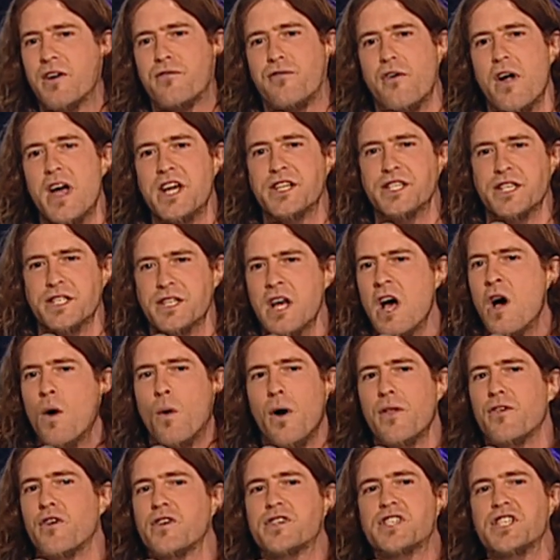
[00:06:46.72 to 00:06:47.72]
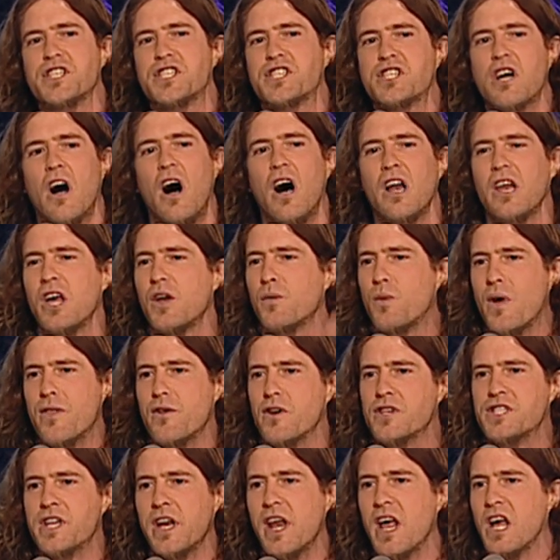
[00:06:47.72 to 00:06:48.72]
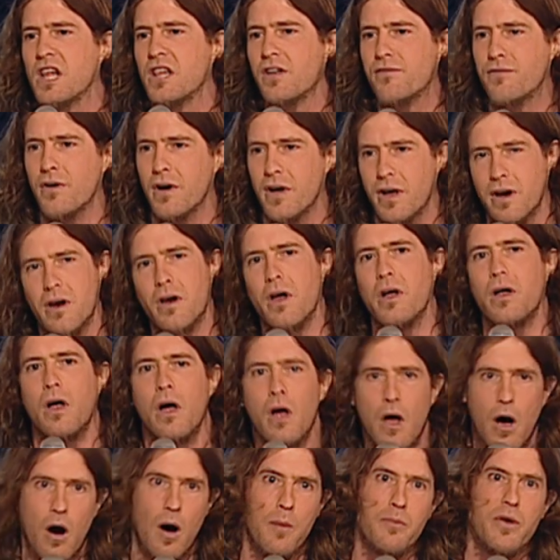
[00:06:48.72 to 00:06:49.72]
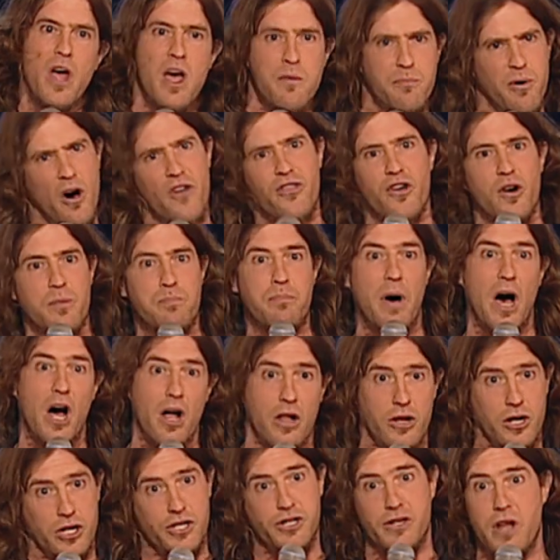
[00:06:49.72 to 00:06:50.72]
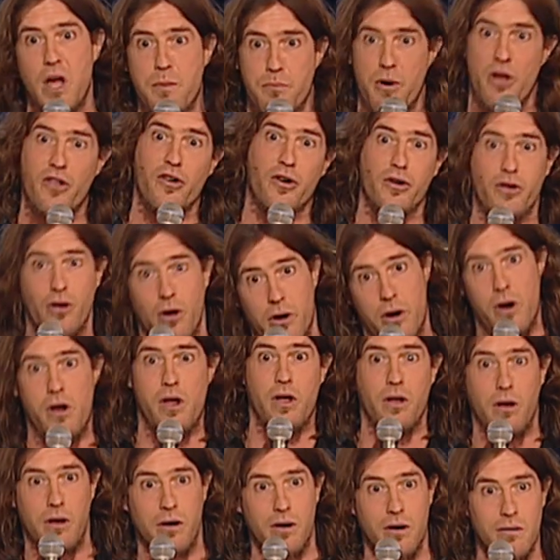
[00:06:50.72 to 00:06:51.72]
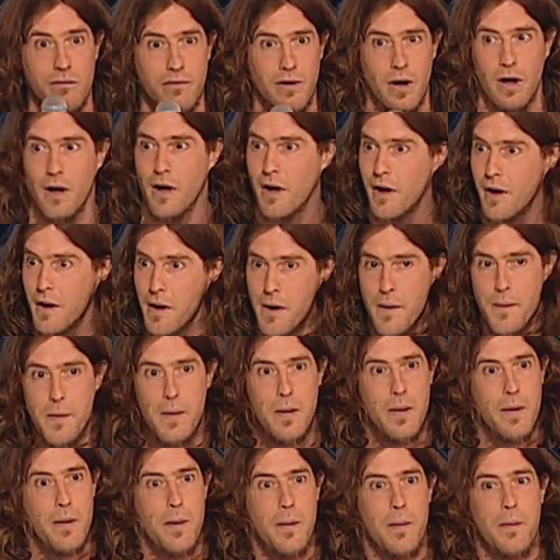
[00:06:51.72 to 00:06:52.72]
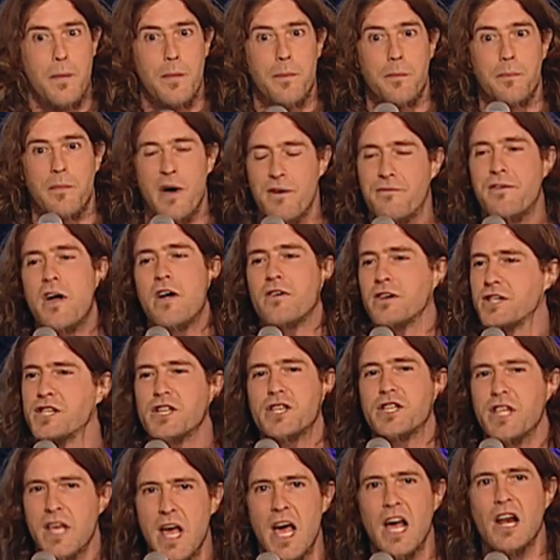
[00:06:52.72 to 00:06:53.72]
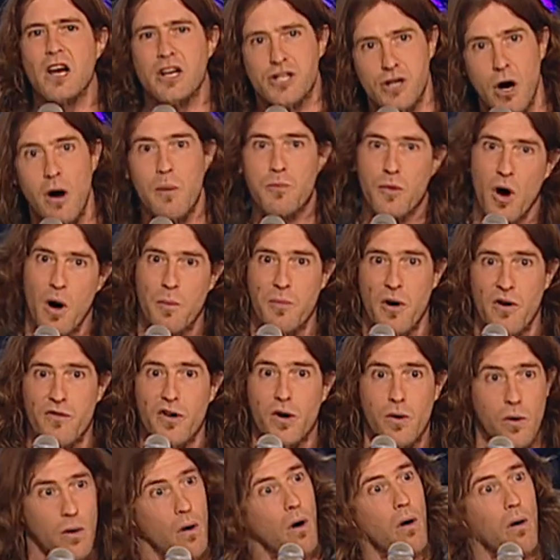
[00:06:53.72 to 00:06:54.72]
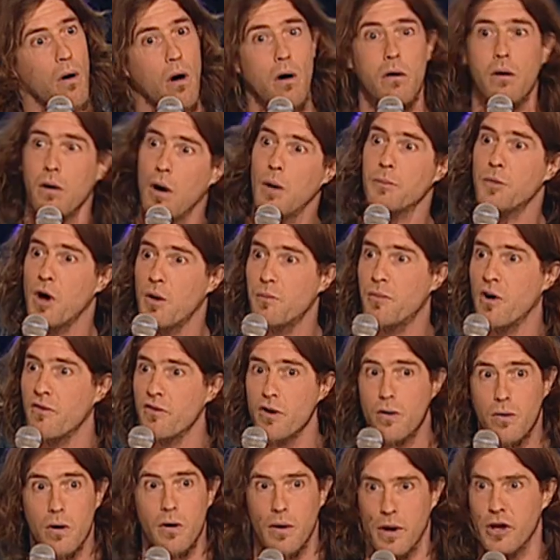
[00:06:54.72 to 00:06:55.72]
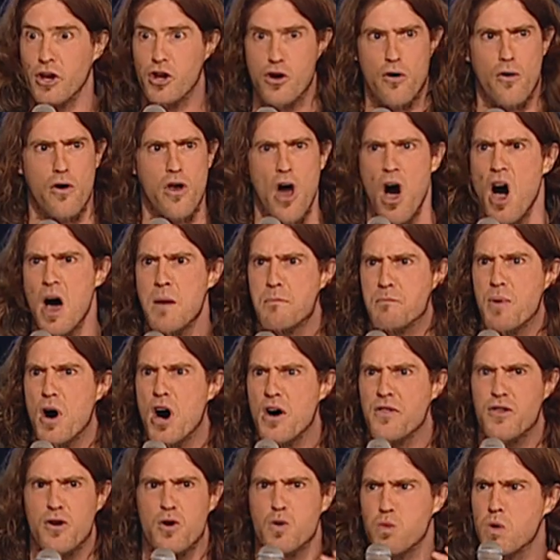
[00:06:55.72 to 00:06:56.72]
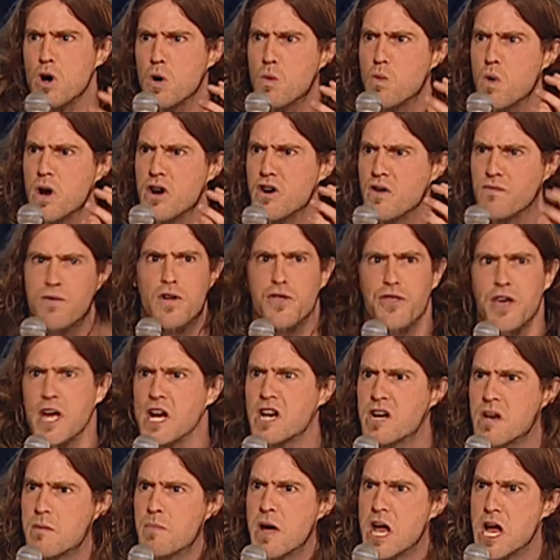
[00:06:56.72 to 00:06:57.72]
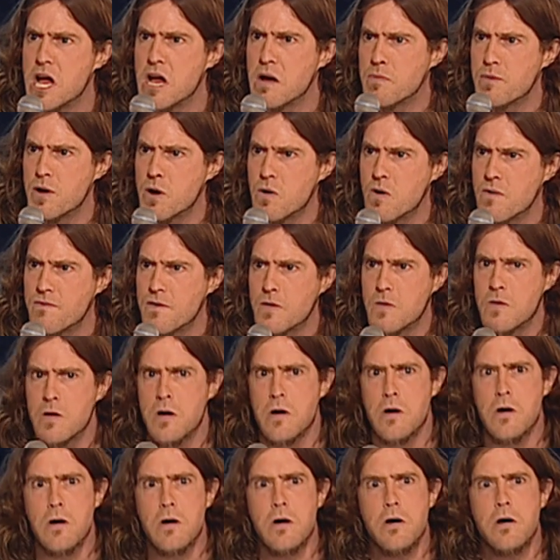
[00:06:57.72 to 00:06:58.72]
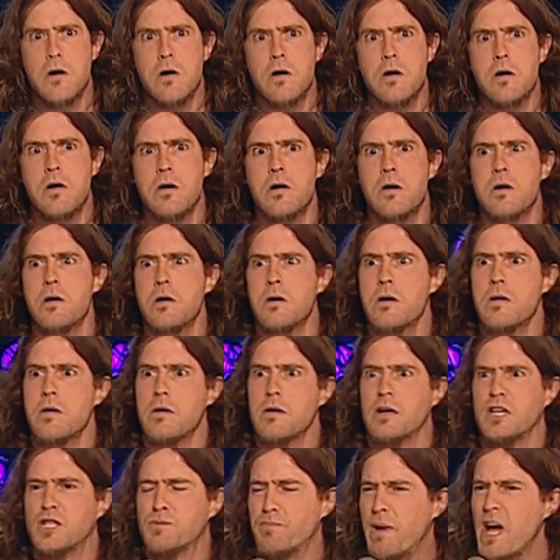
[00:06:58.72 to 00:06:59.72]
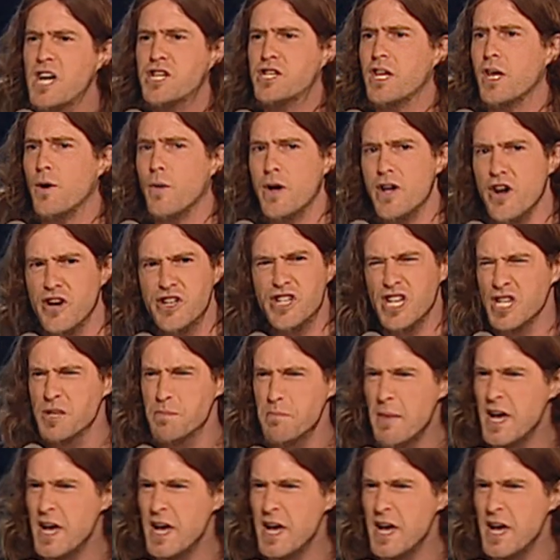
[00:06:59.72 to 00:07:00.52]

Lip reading: phrases. Whether it's in Scotland, whether it's in England, fucking, I'm nae bothered, pal. It's nae bothered, you know. My favorite is just the English. I'm not bothered. All right, I'm not bothered. Like, you're not bothered? What a wonderful thing to be. Beautiful. Especially when you're just